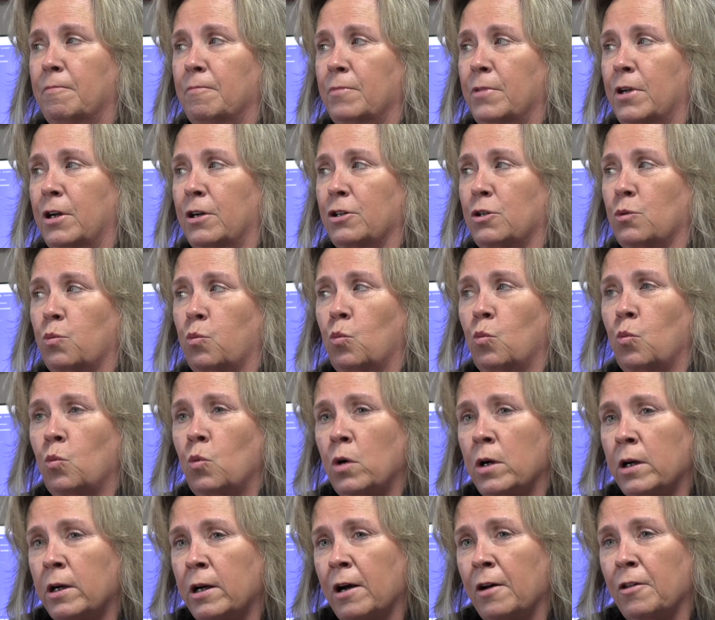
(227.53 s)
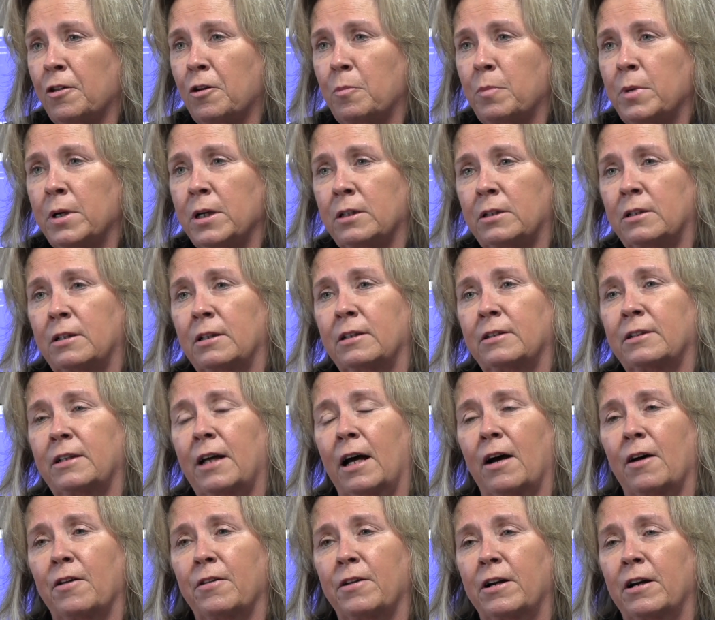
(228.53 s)
There's one other business
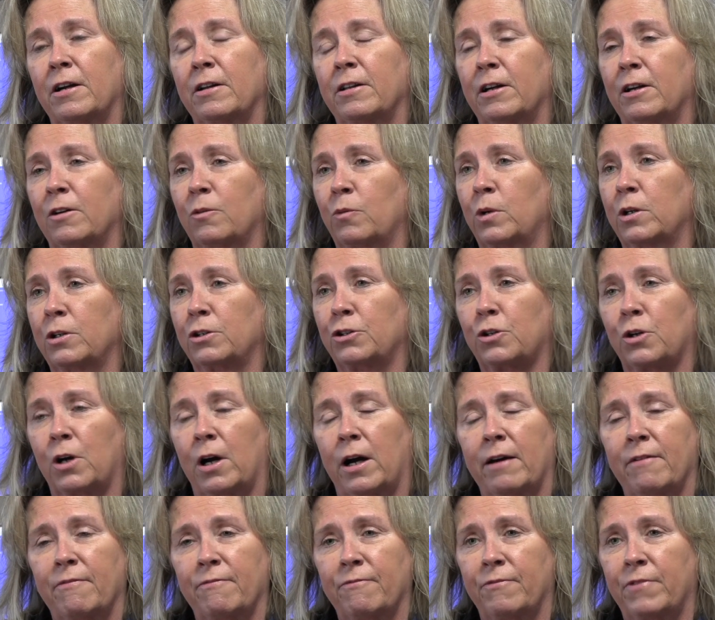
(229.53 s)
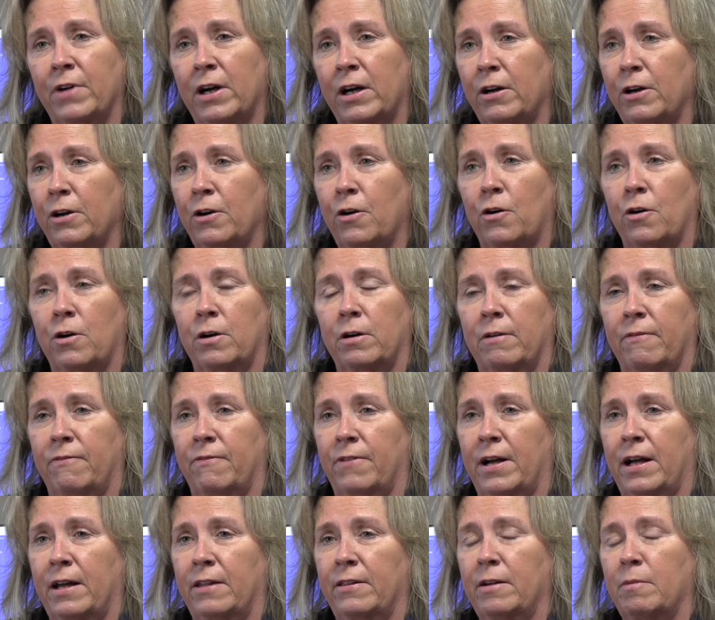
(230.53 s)
out there that we're trying very hard to
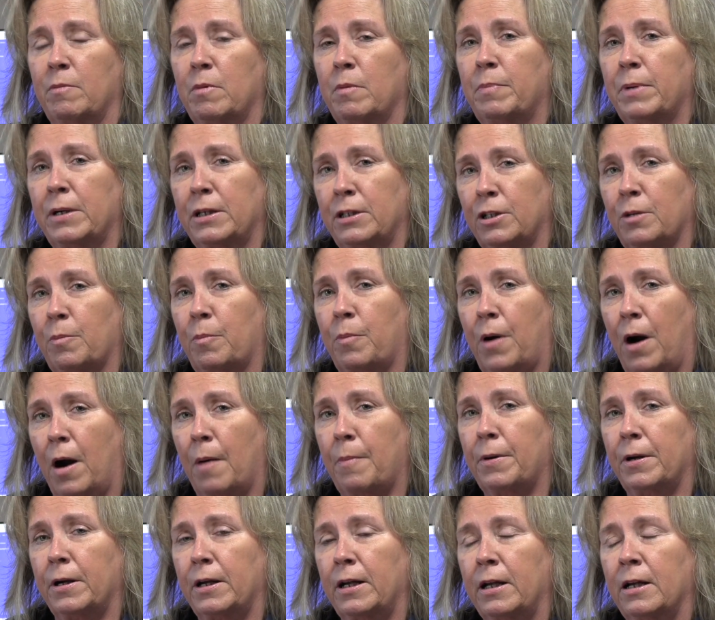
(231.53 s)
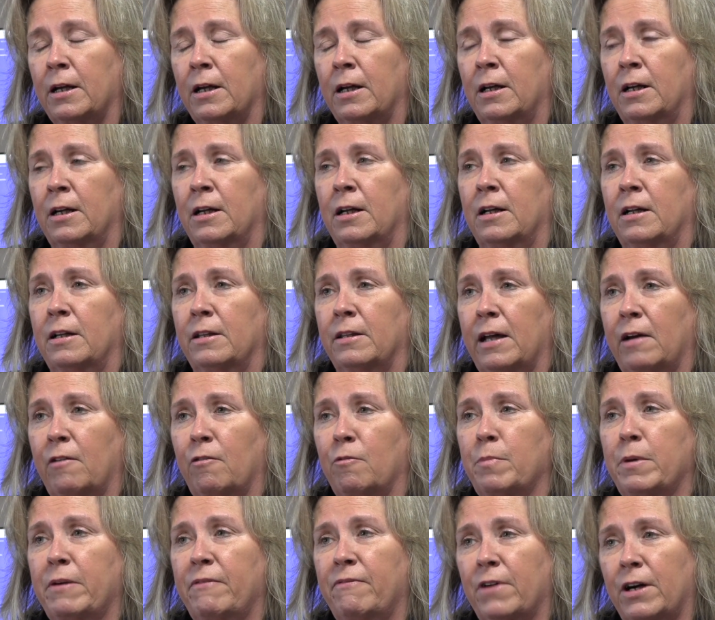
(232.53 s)
find them a piece of property. That will
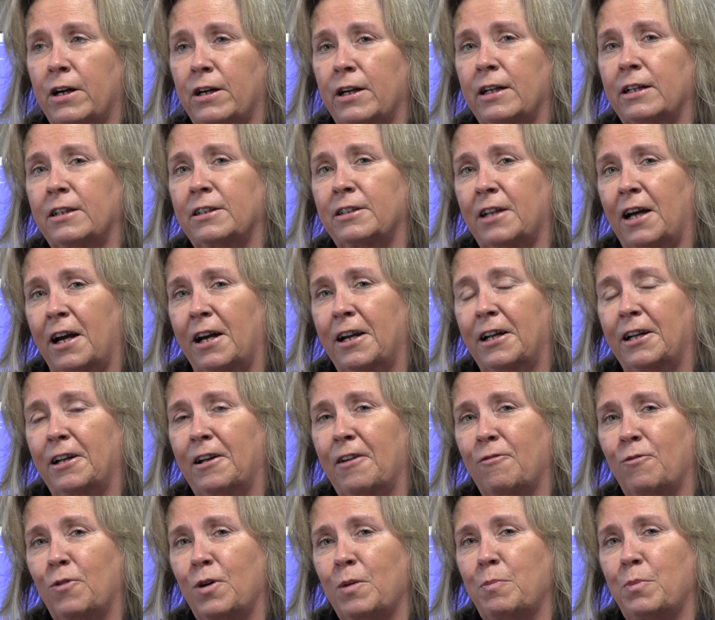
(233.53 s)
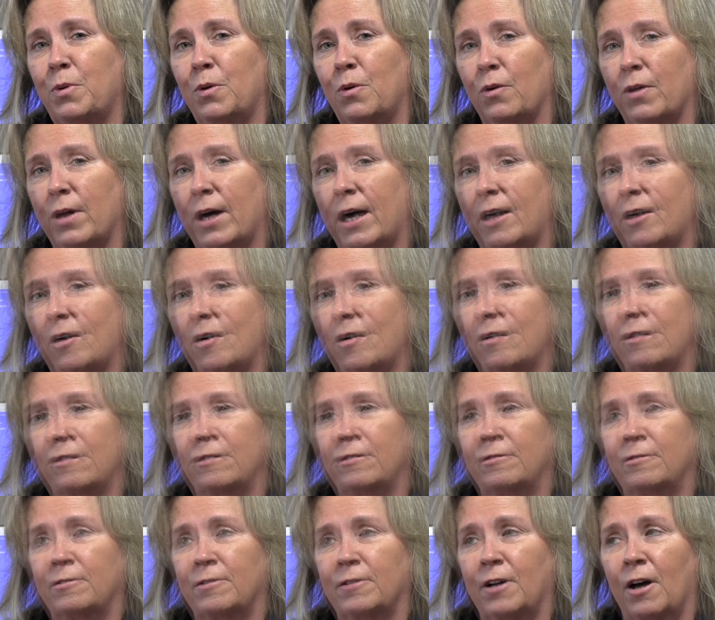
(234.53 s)
be very exciting if we pull that off.
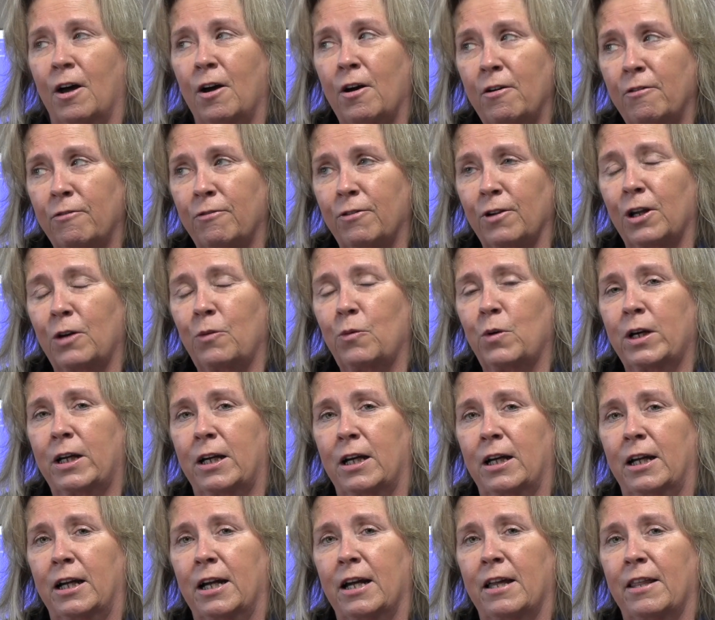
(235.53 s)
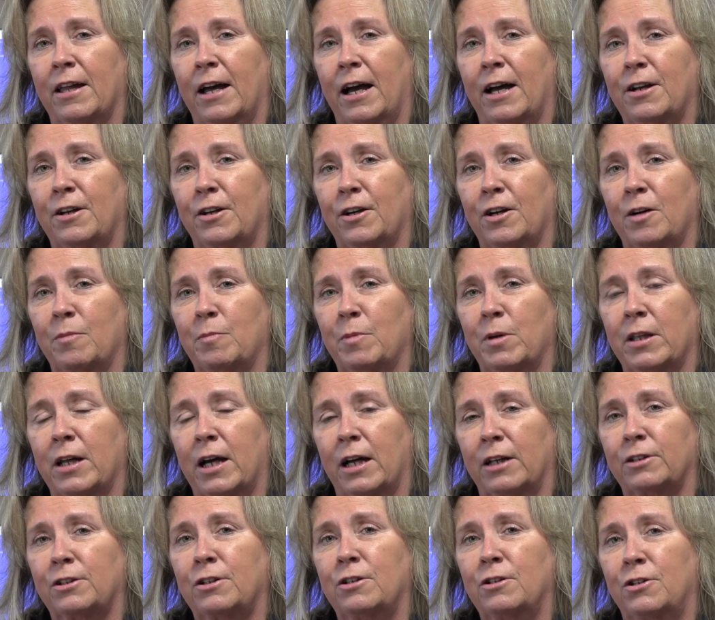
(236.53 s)
Hopefully we can get that done, but
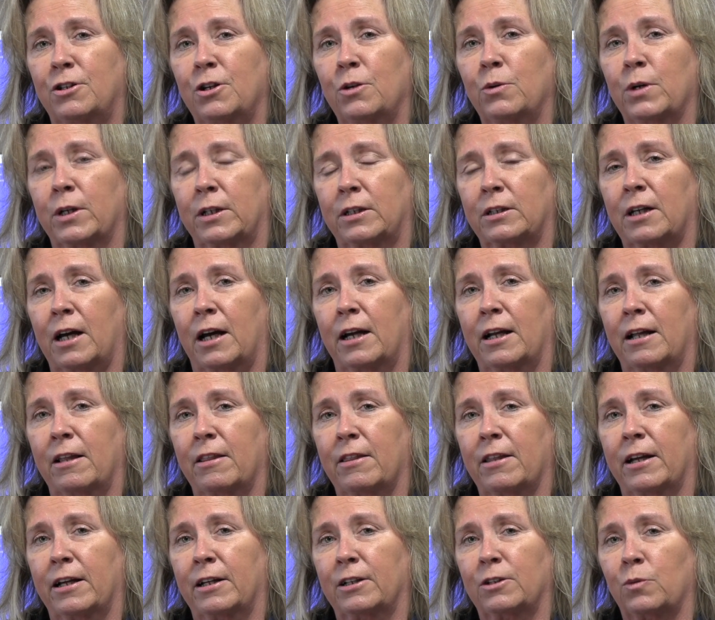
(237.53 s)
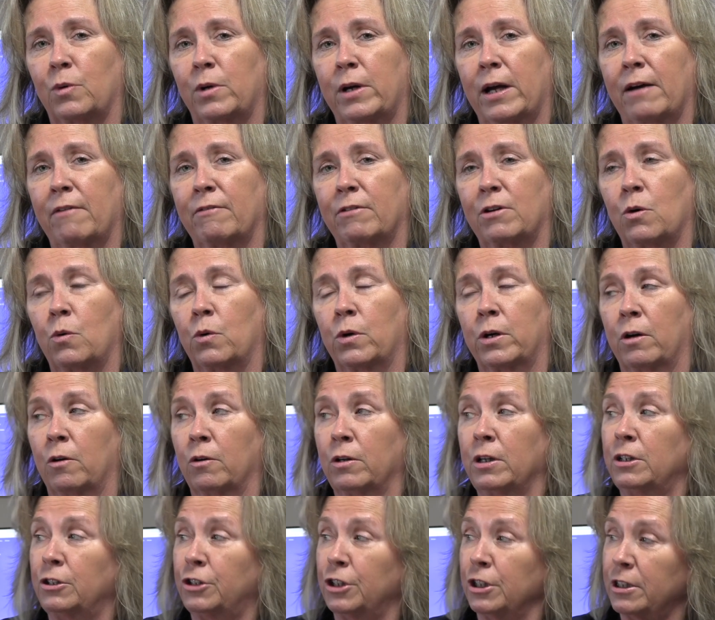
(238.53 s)
that's two exciting things we have going
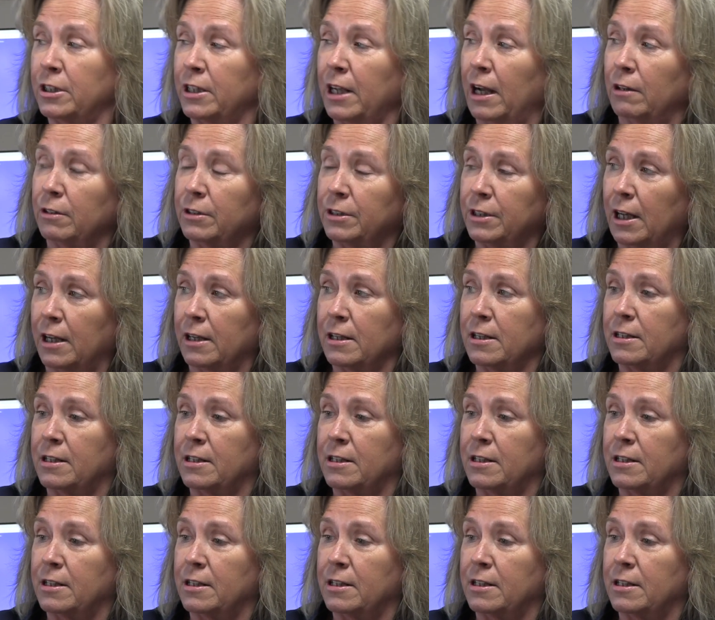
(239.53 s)
on. And just outside the